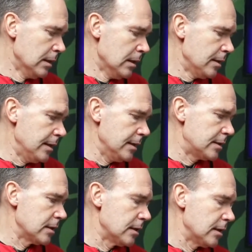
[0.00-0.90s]

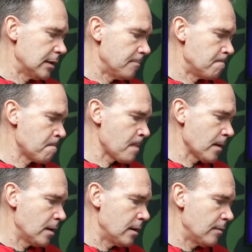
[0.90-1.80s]
these.
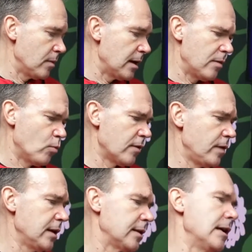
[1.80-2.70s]
One
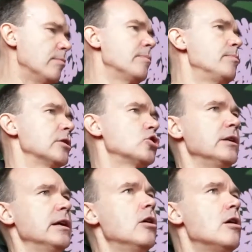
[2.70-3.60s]
thing that came up
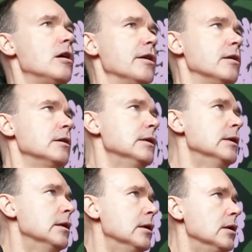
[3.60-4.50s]
actually in Ghana
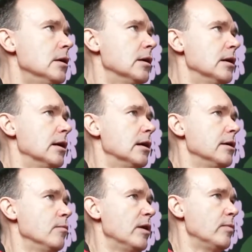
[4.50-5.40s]

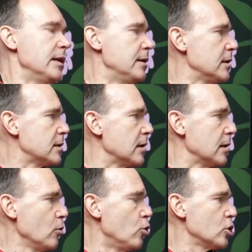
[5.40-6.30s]
when we did this
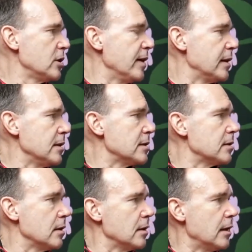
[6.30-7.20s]
launch event, this
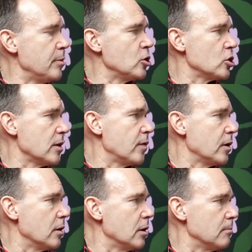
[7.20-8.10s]
Ambitious Africa